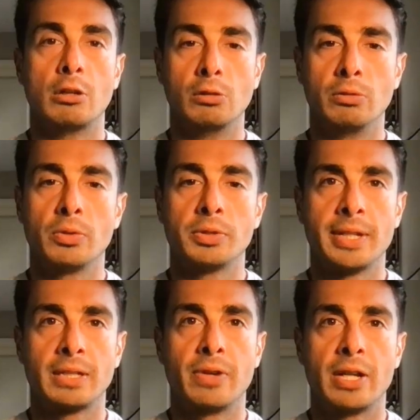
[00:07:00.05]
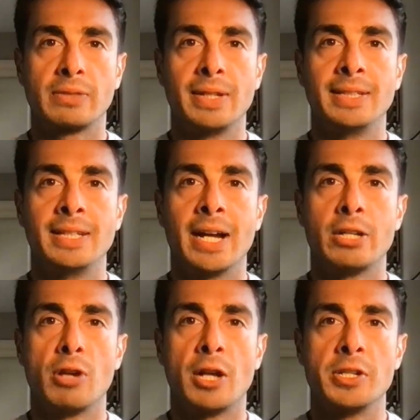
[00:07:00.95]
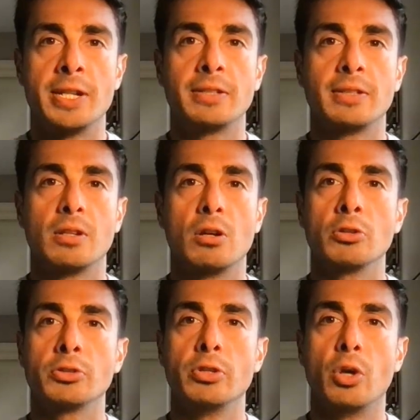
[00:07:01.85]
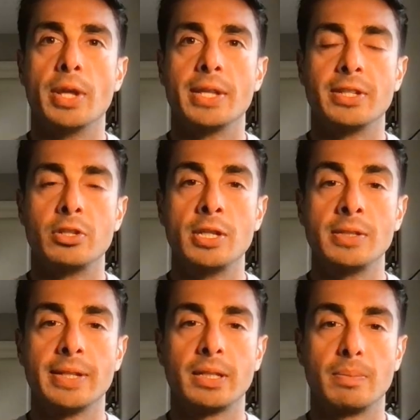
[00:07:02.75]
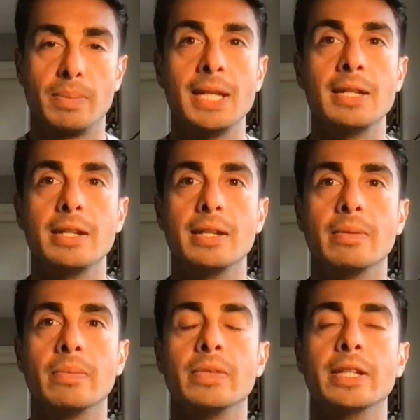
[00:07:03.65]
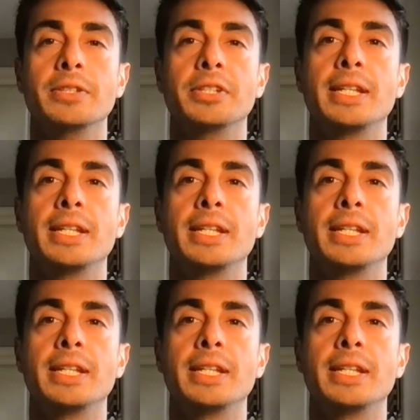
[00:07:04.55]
Glucose-6-phosphate dehydrogenase, also known as G6PD, is a